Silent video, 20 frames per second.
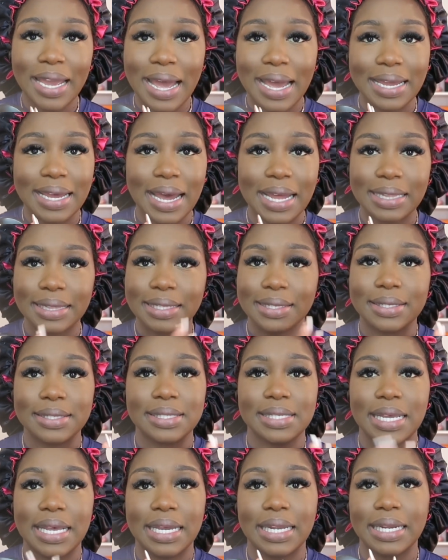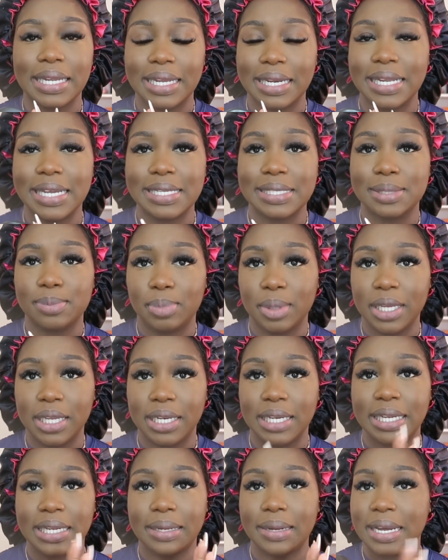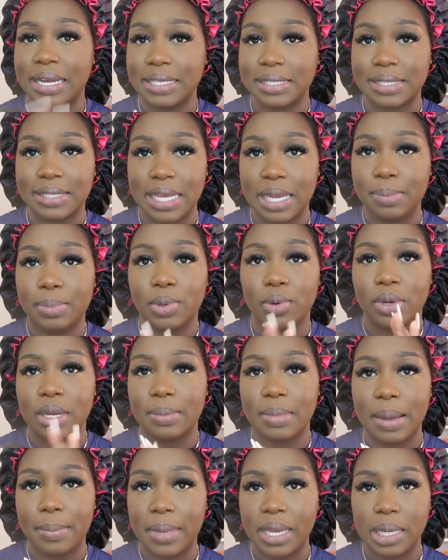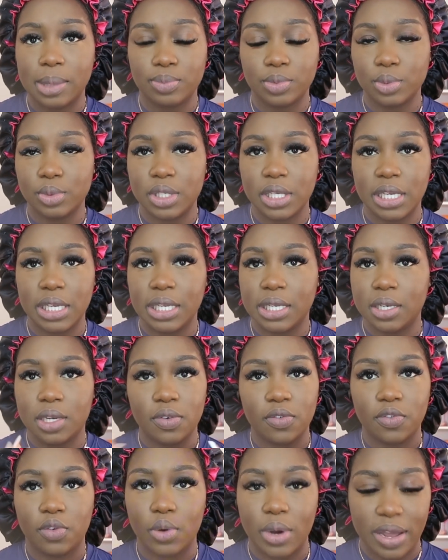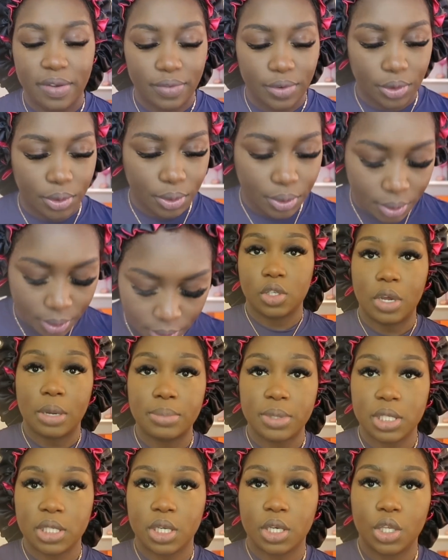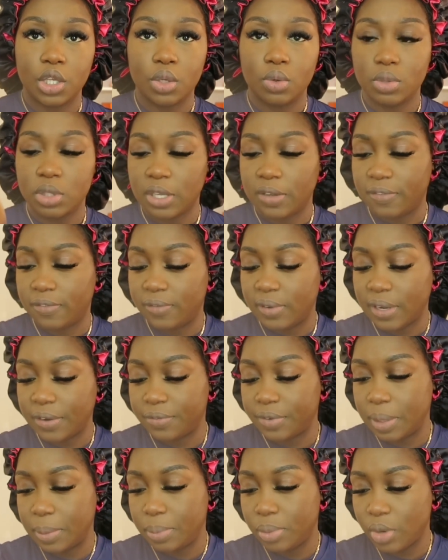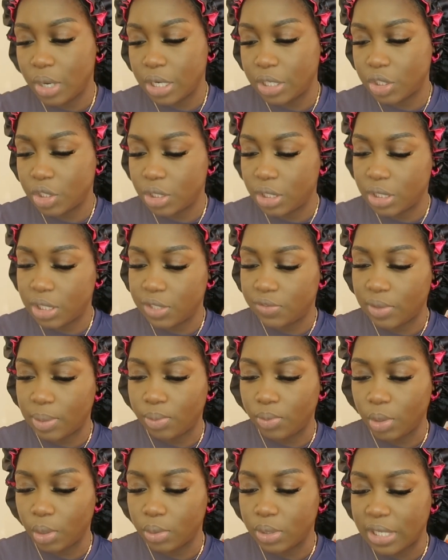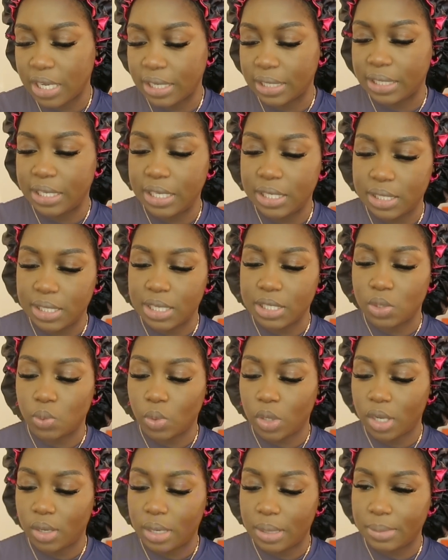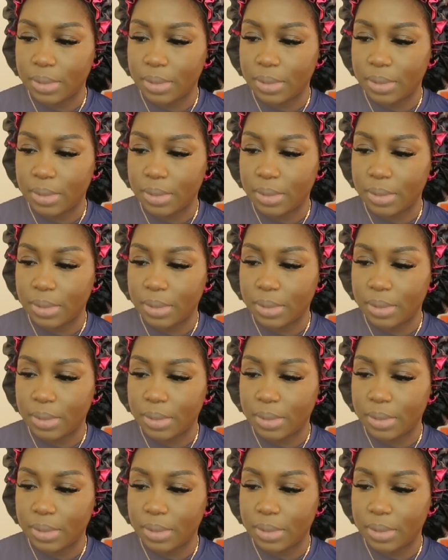I got this and it has been a staple in my makeup routine forever. So I'm just going to use a fluffy brush. This is from Real Techniques as well.